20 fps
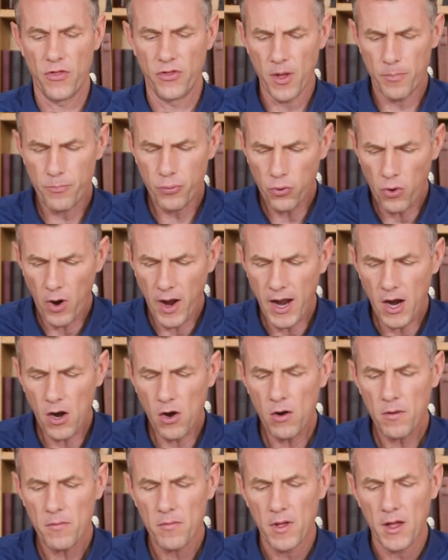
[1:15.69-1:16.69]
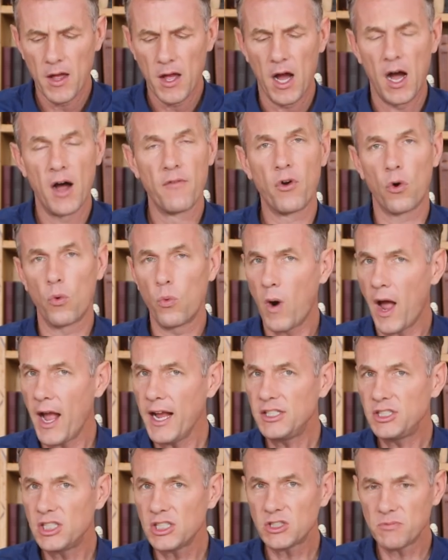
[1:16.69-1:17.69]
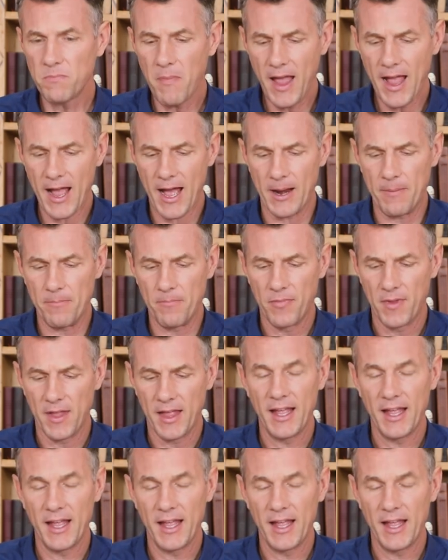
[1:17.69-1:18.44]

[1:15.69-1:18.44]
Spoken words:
"The prayer of a righteous man